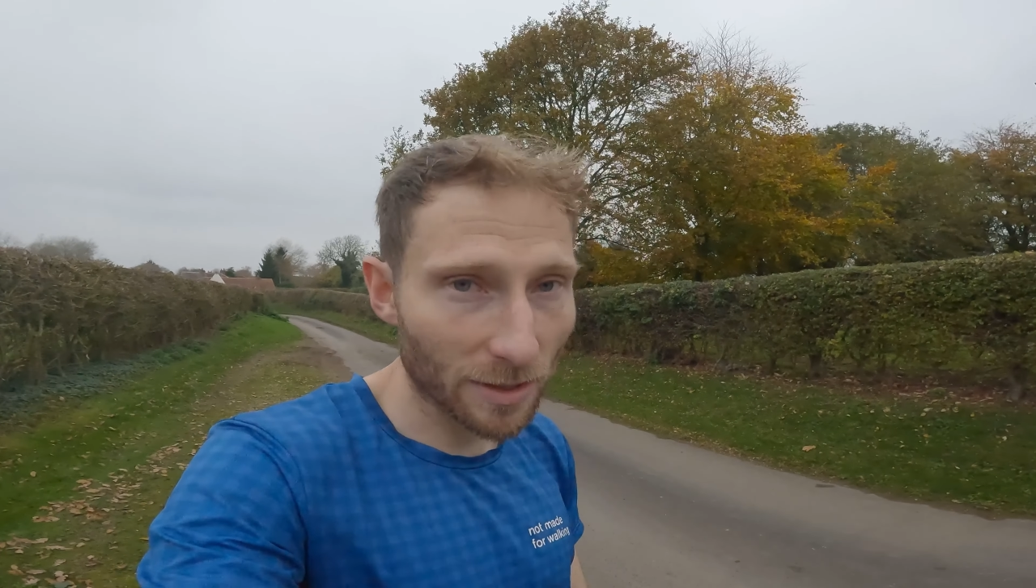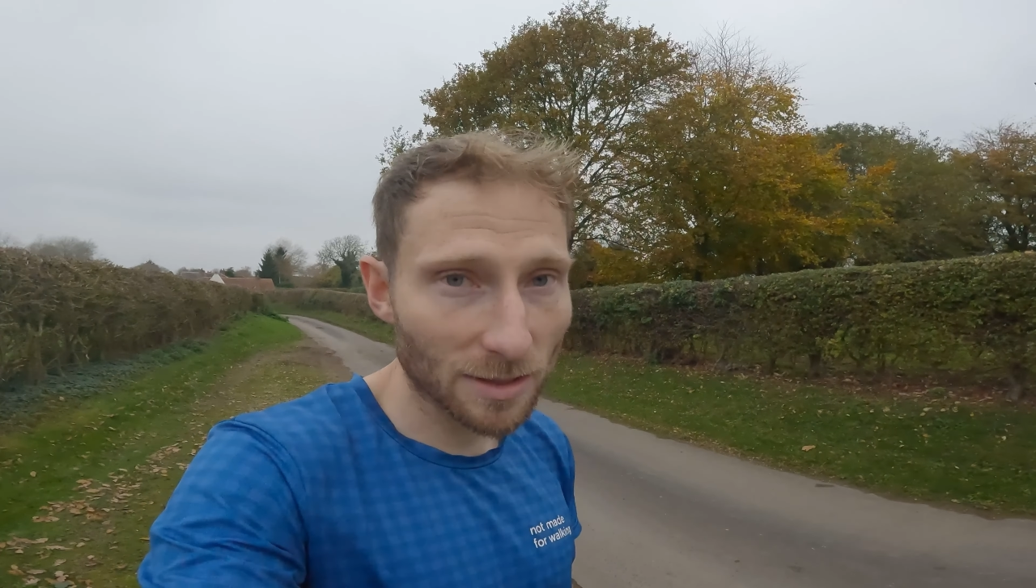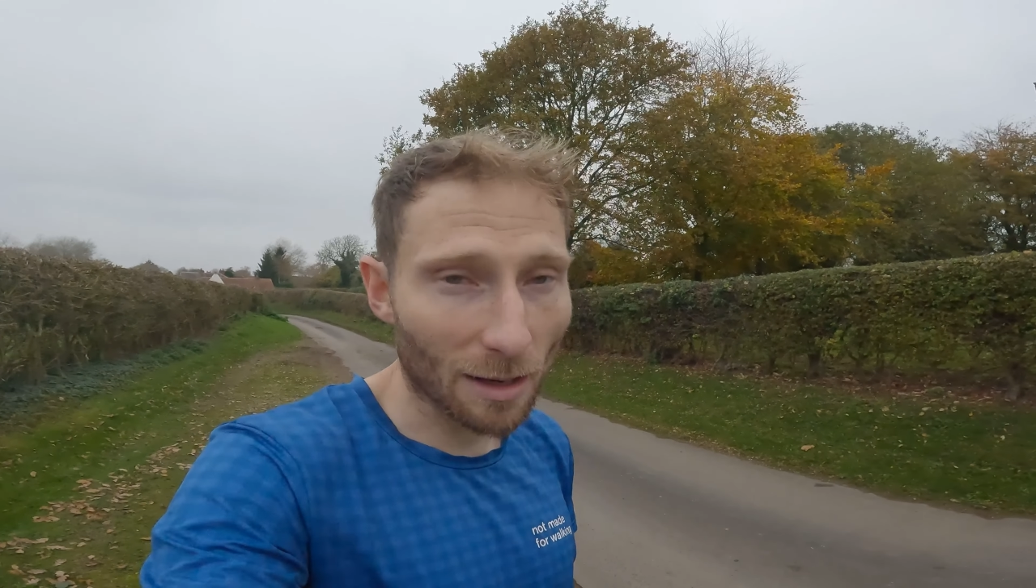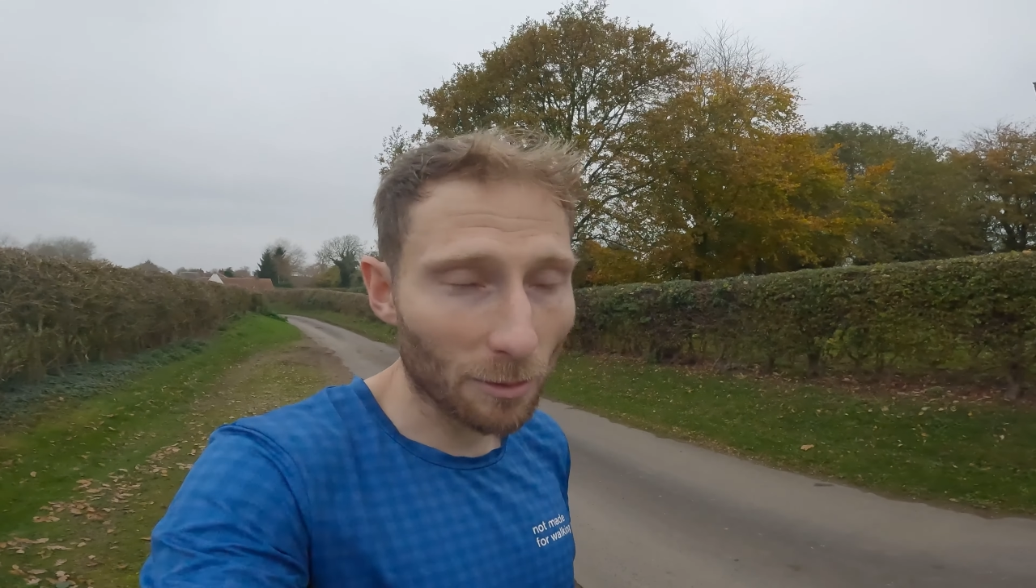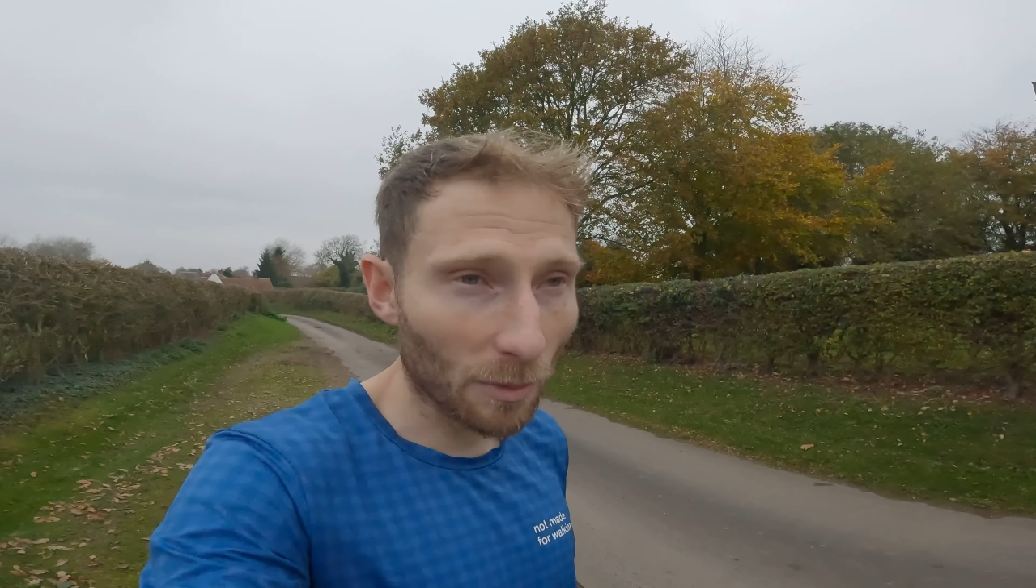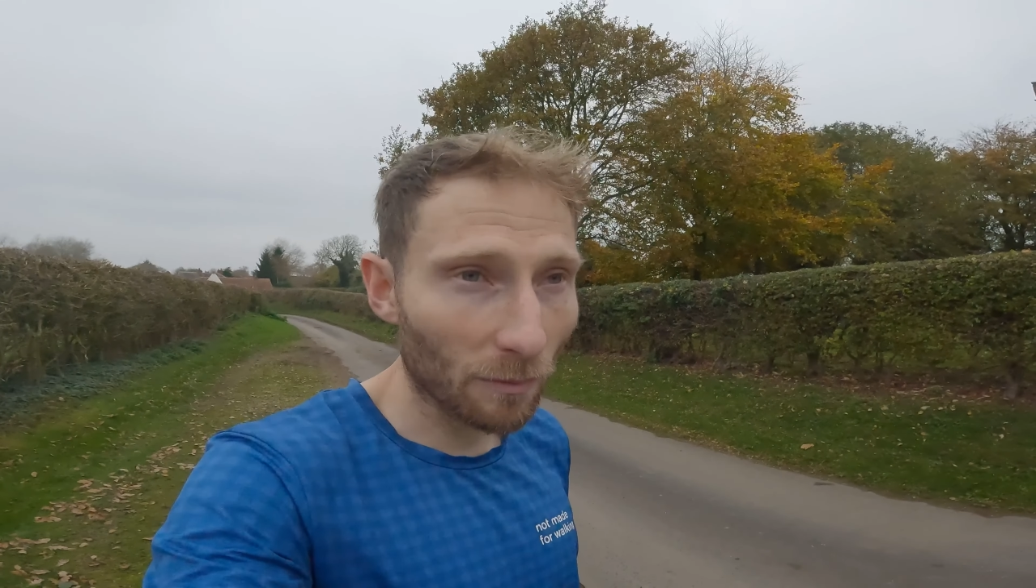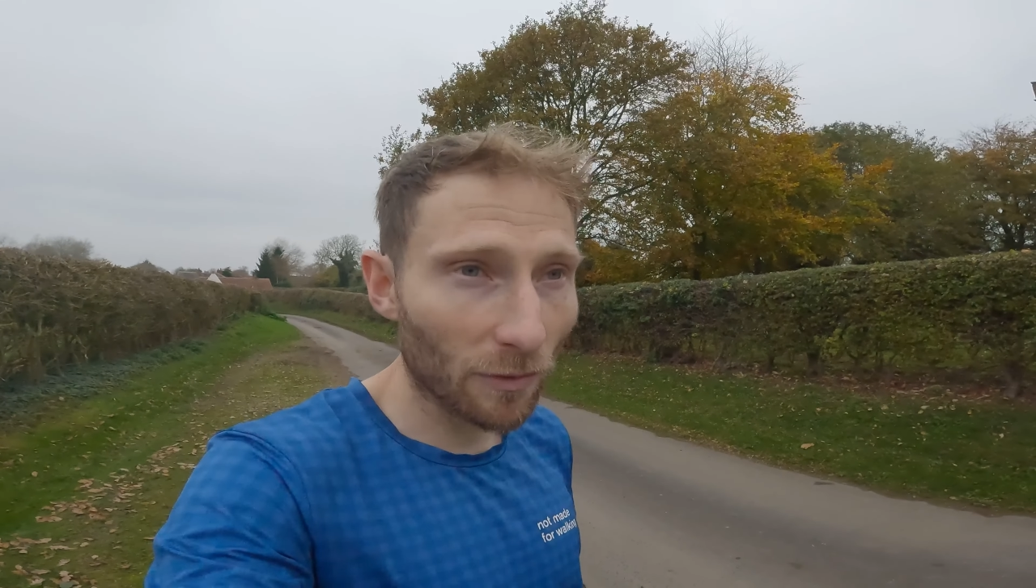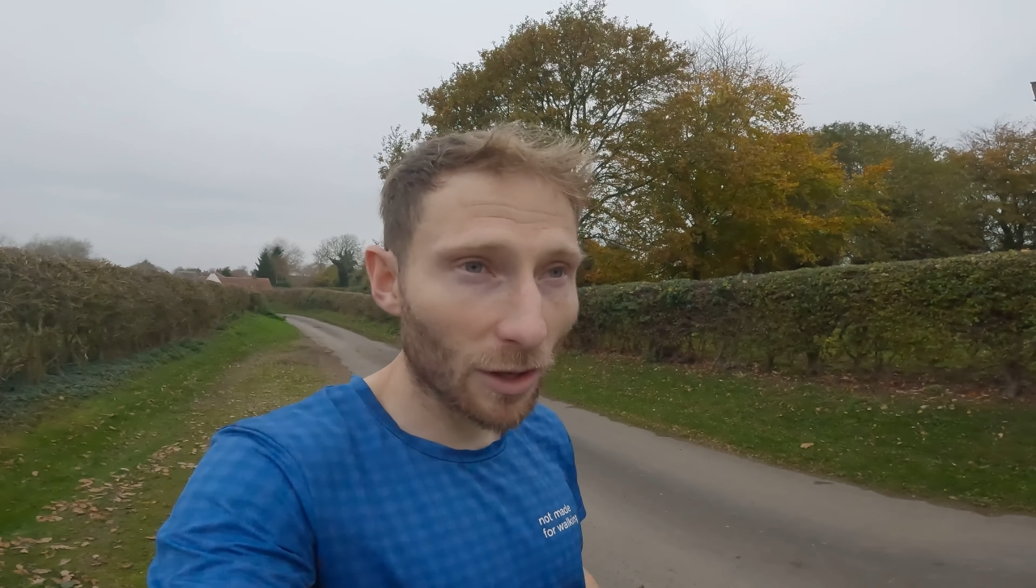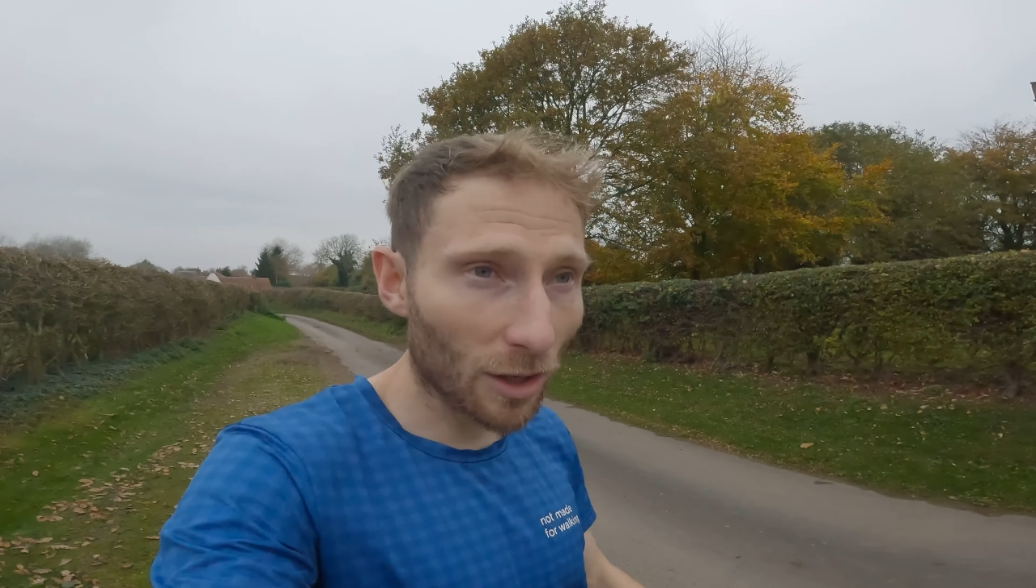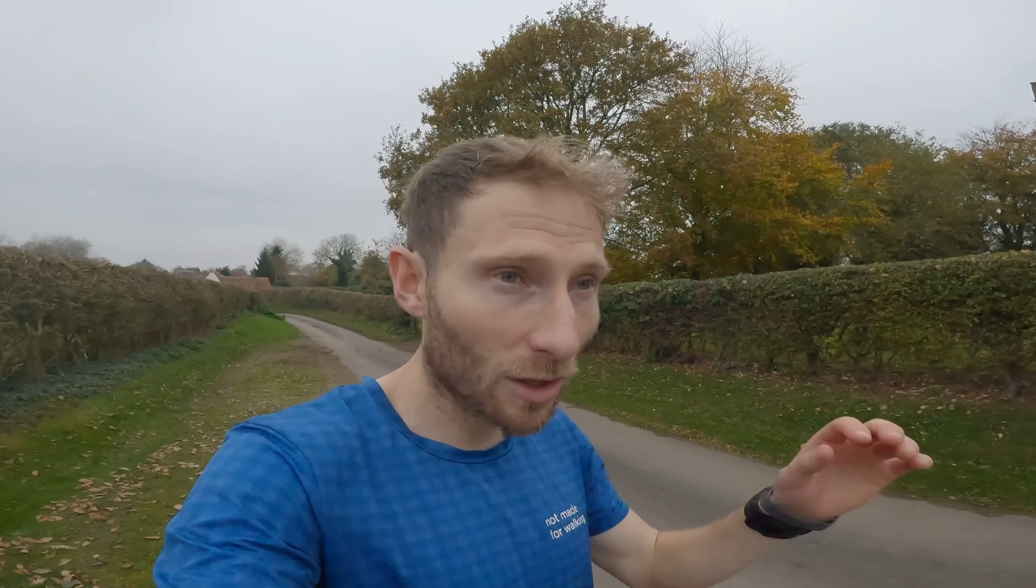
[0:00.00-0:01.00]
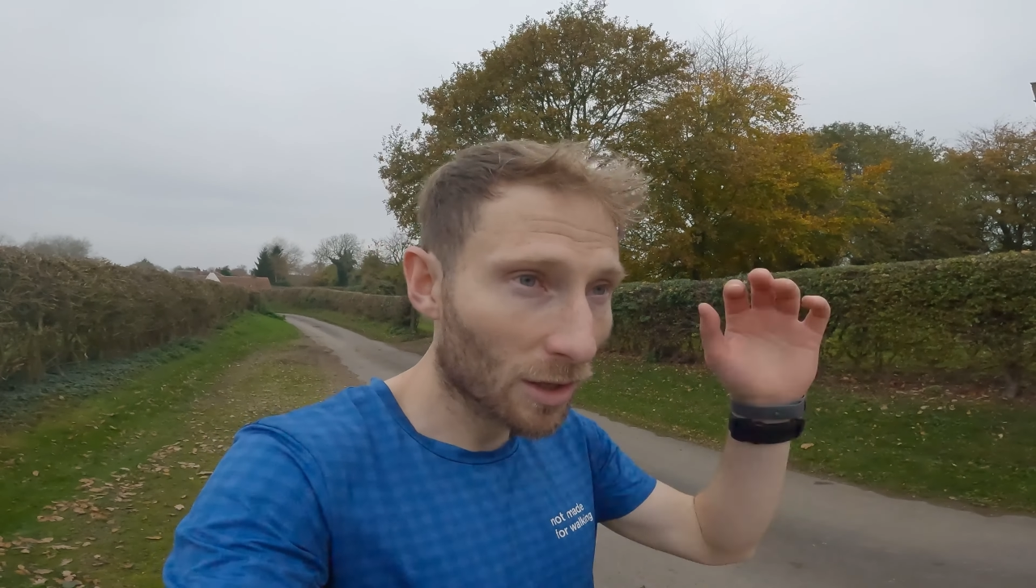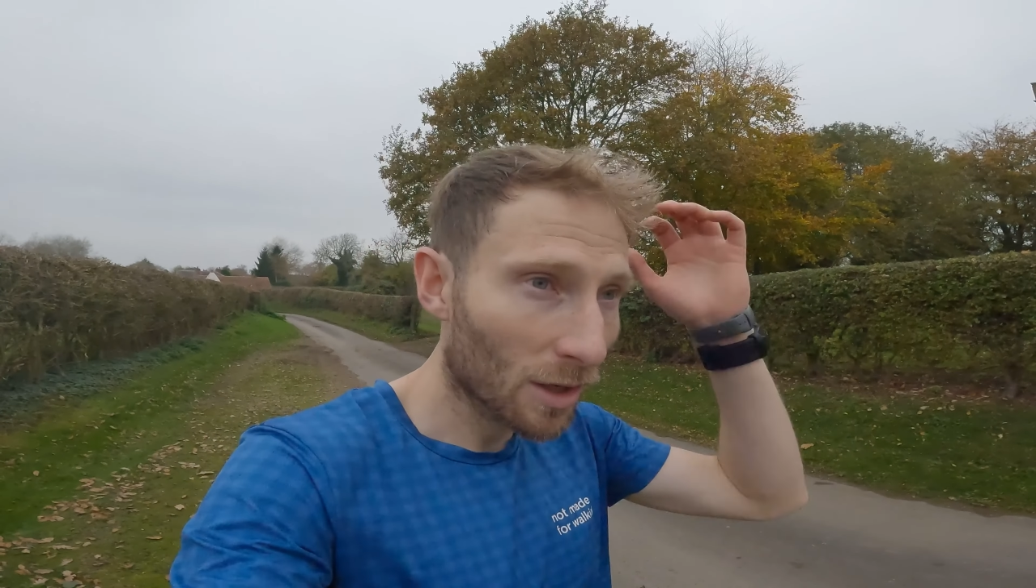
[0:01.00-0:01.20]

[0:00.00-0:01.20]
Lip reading: this time a month ago.